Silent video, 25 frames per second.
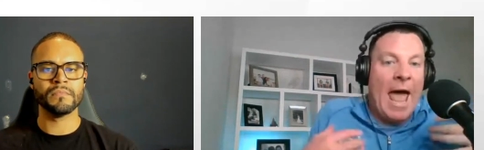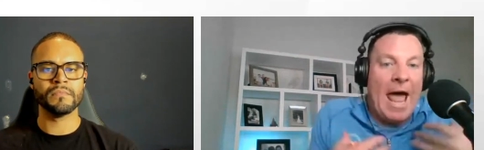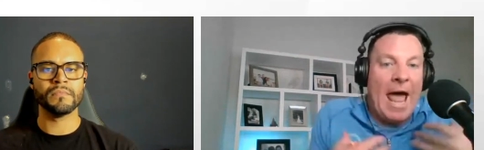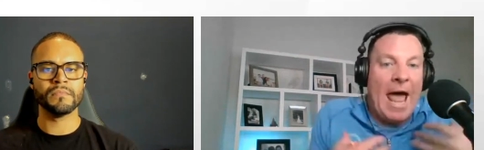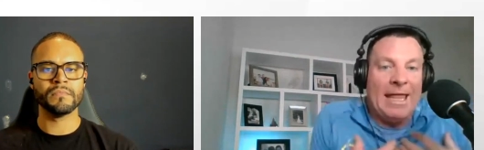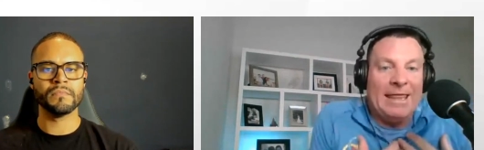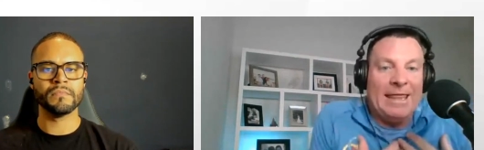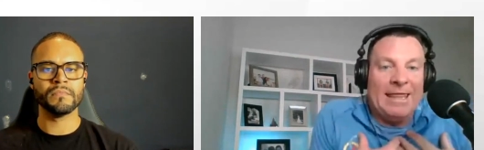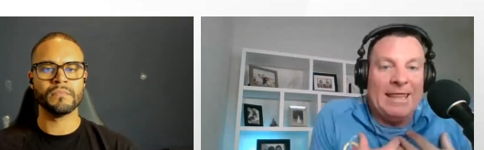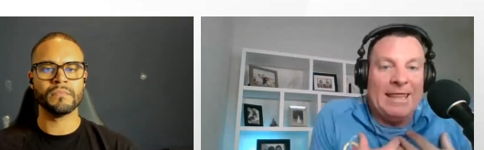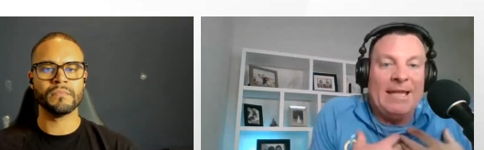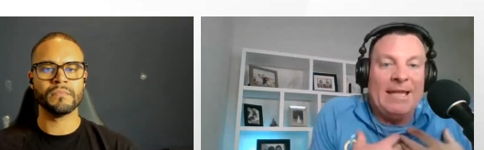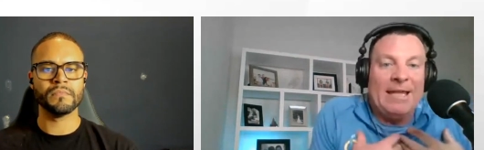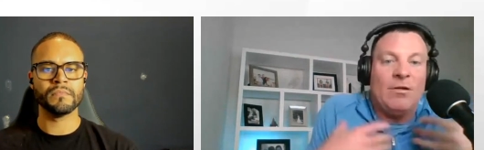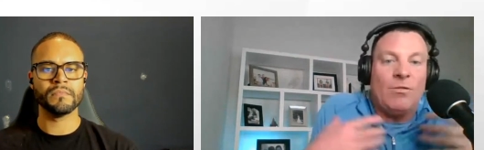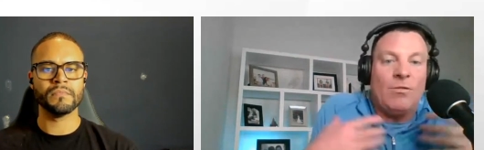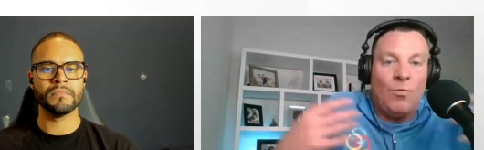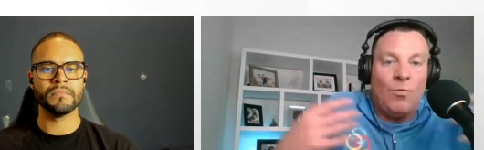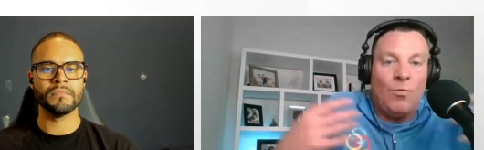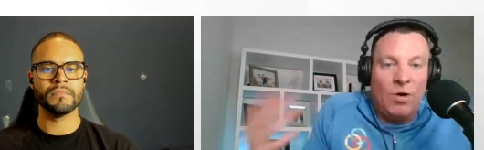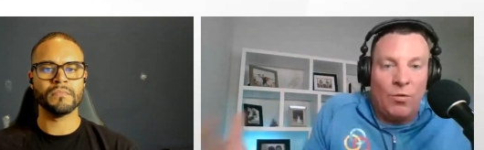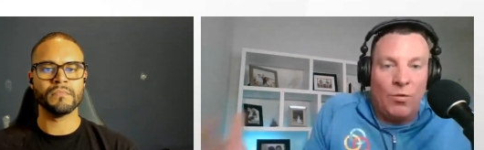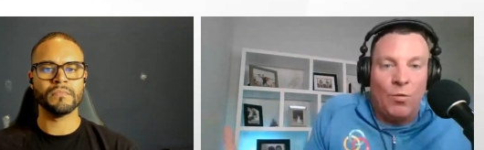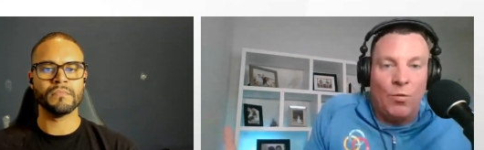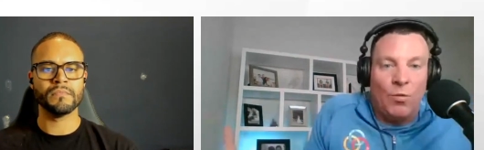Speaker 1: And then
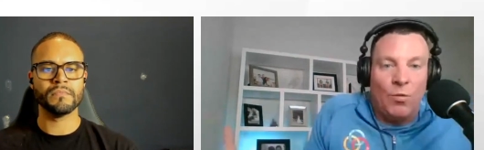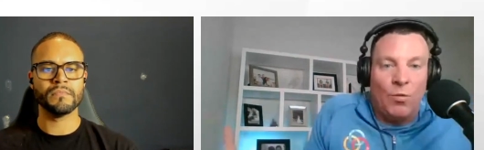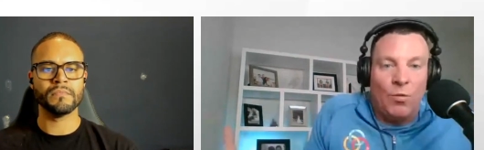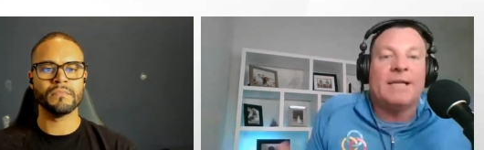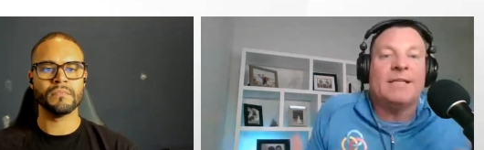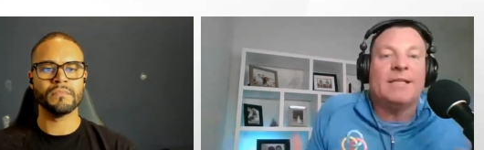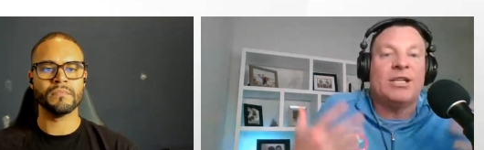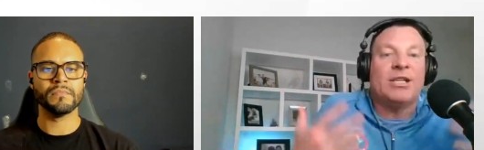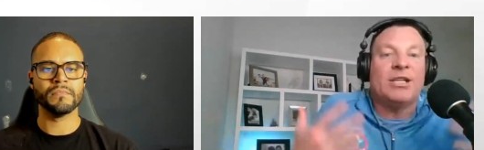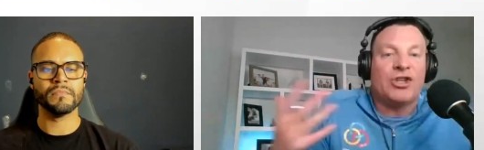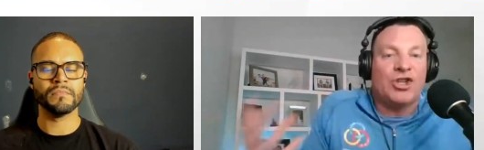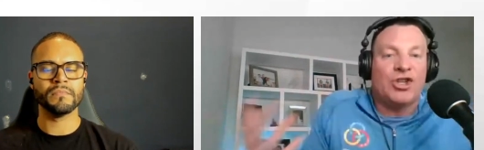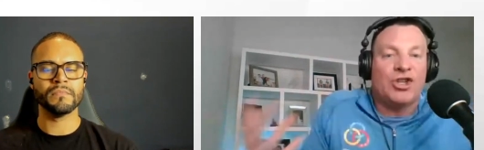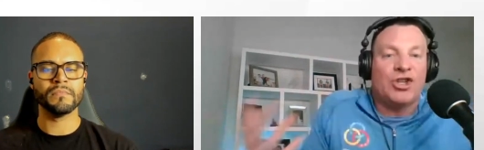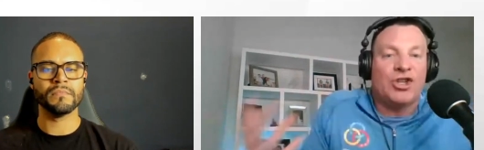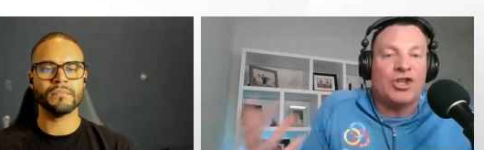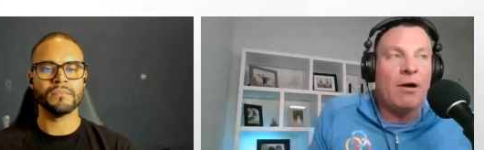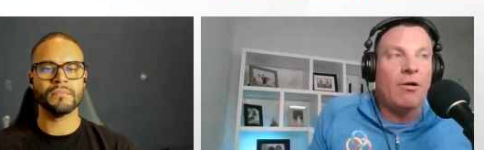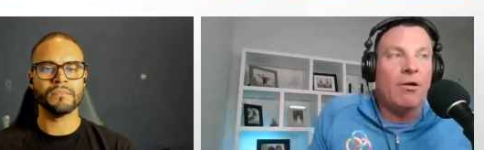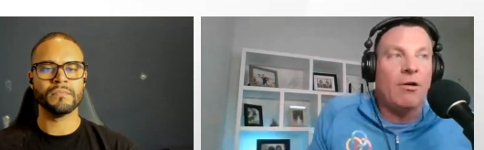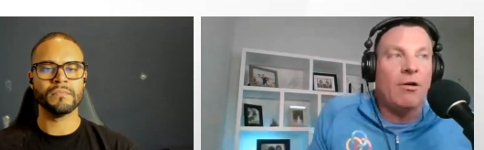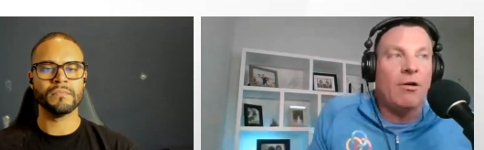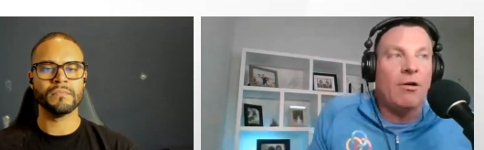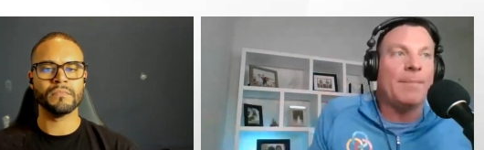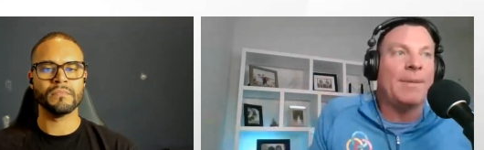we're willing to
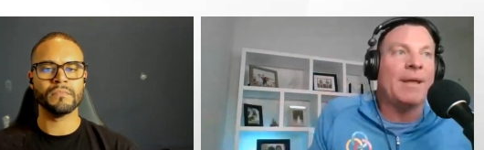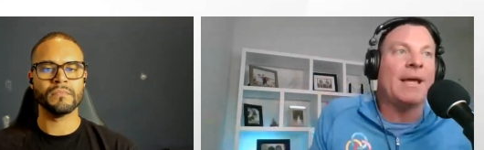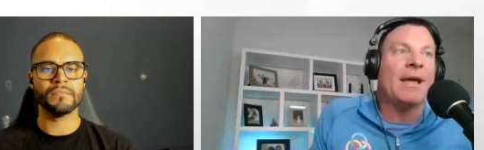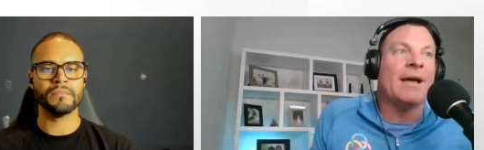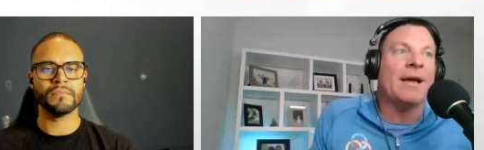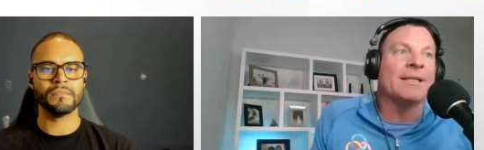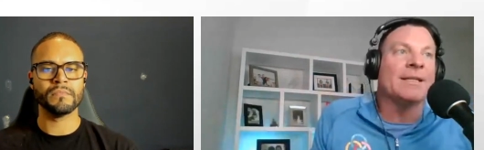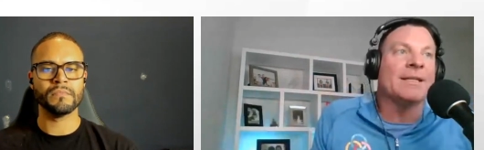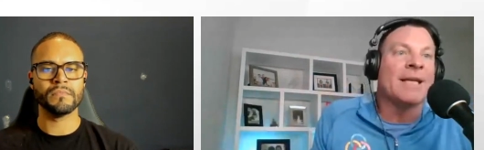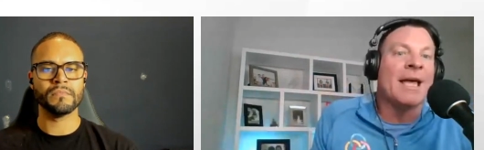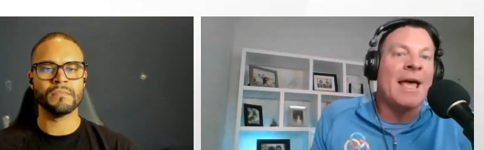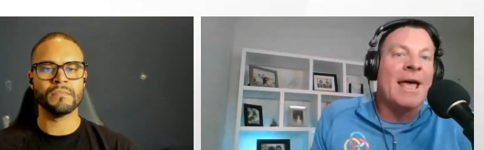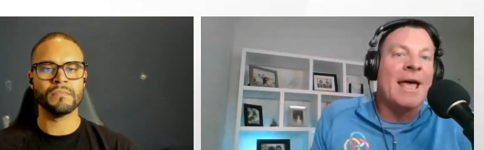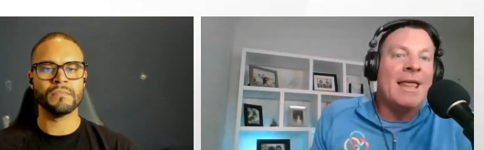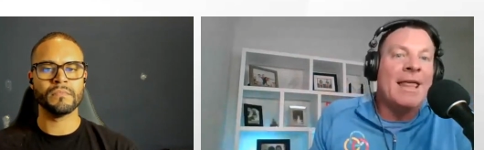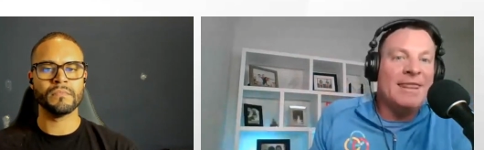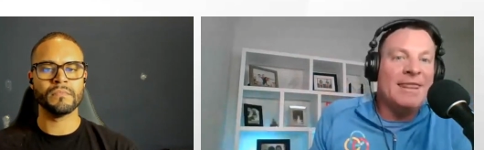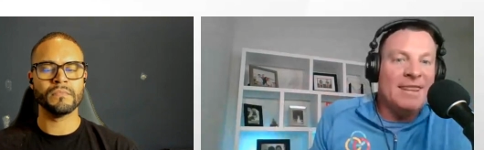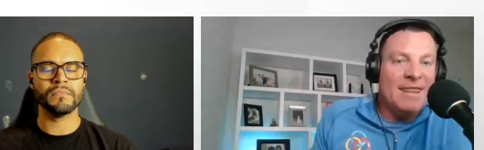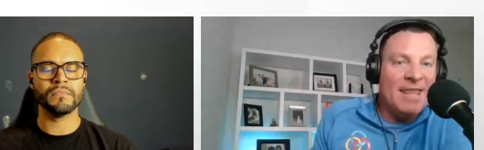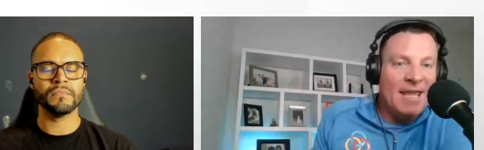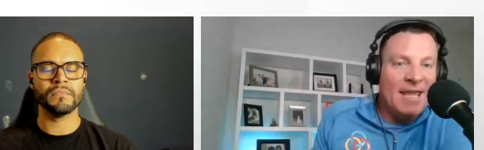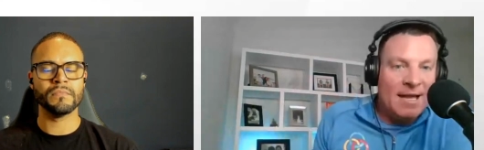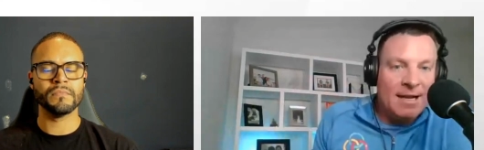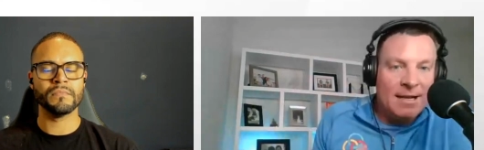share it because
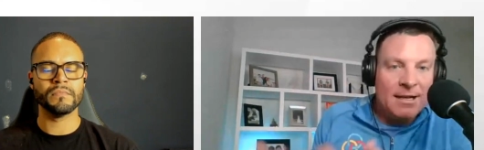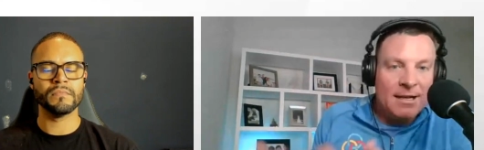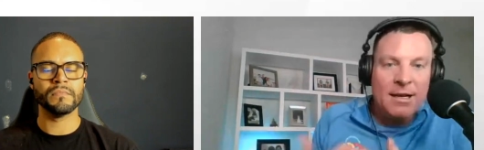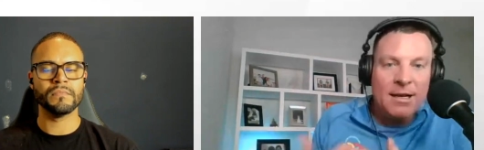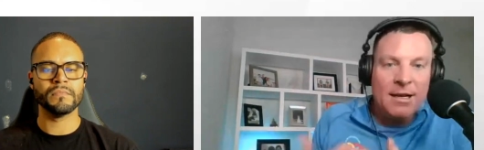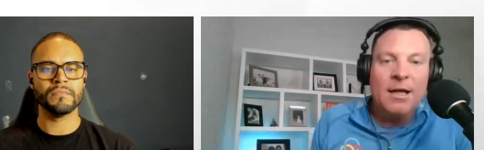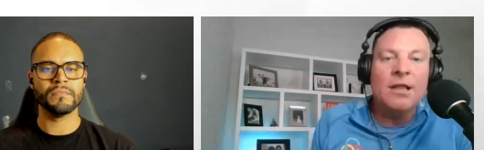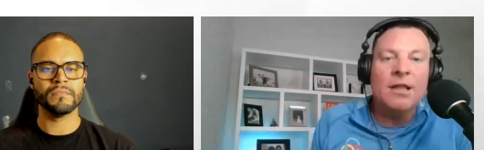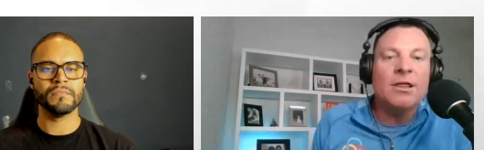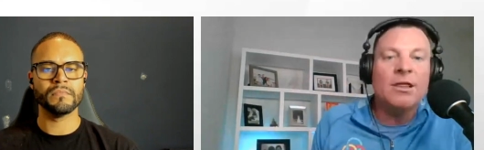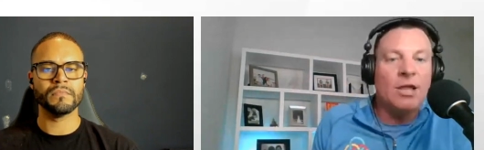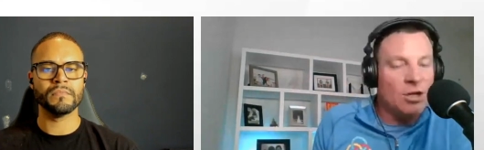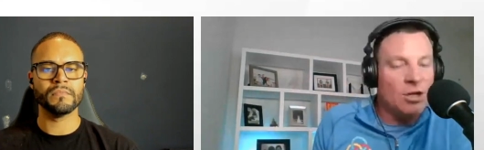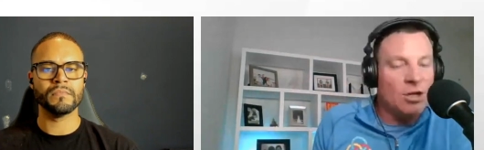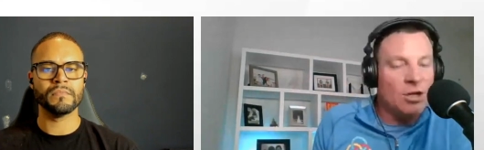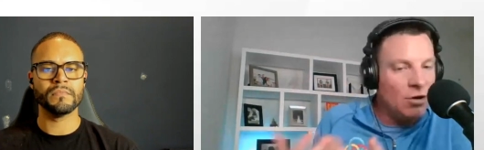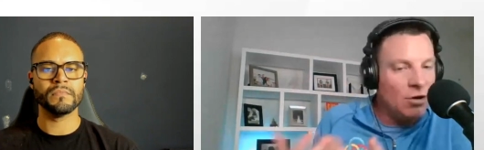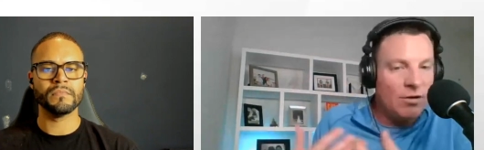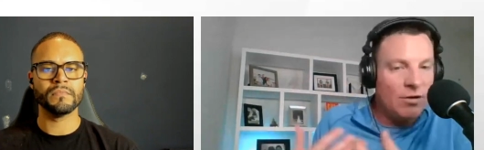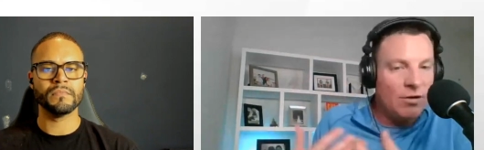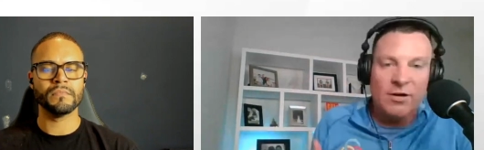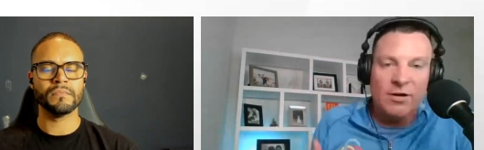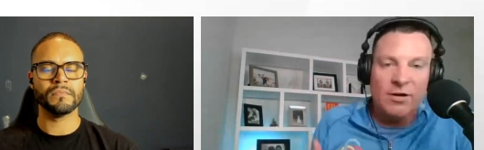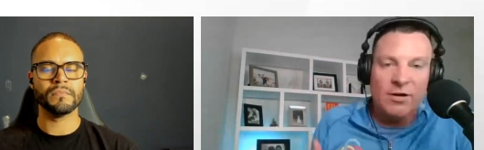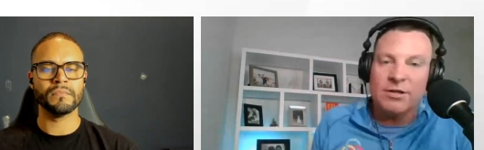then the
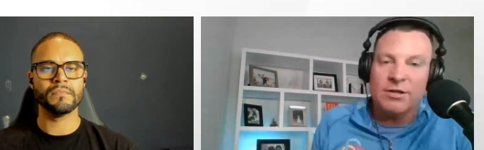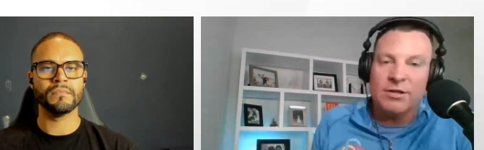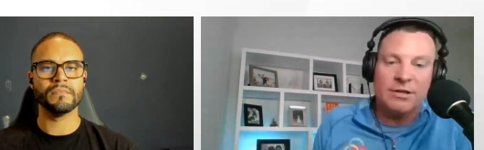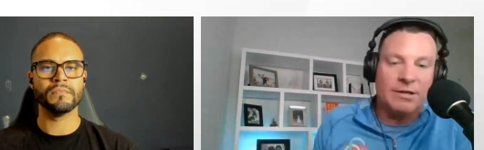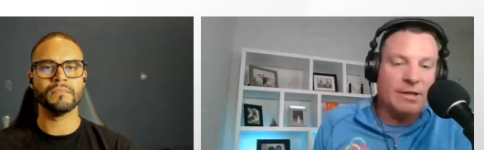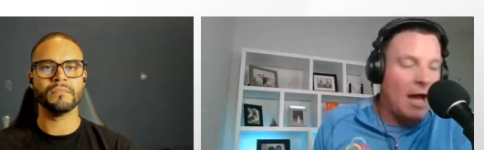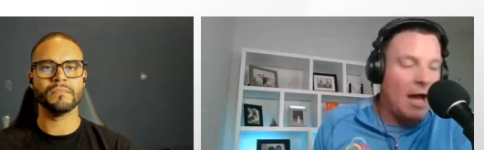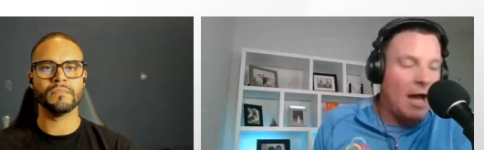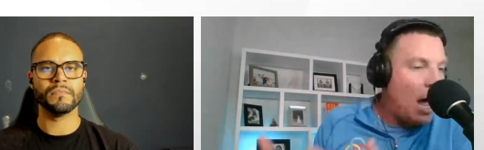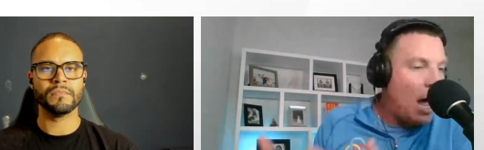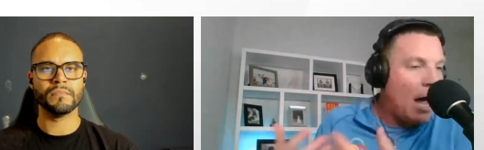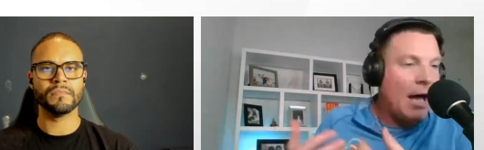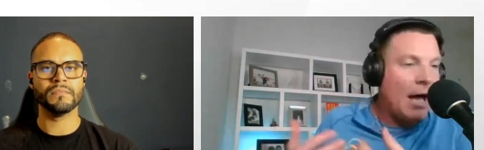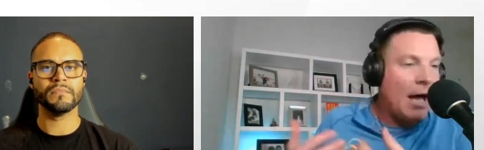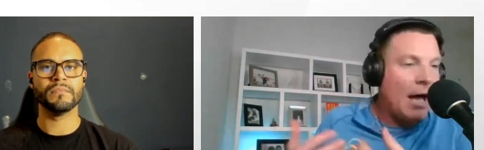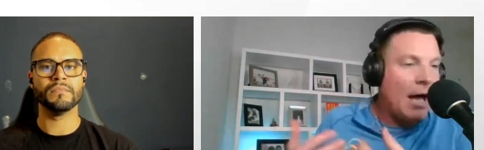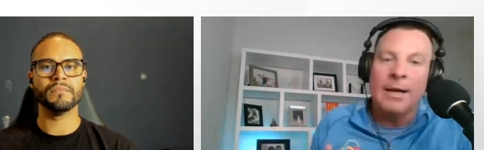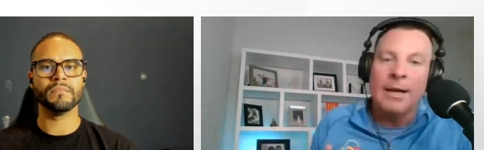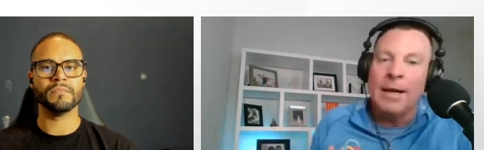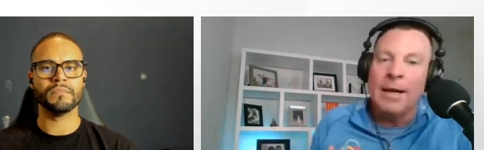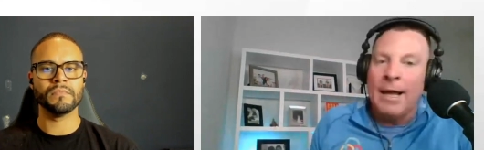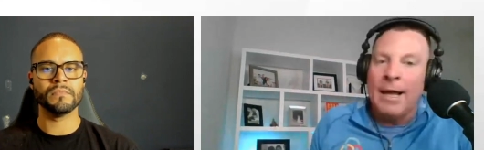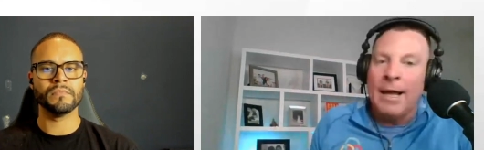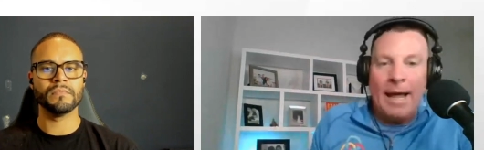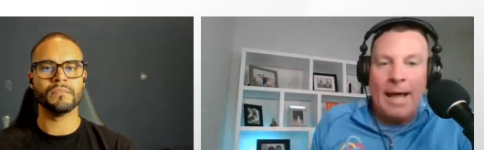universe, God,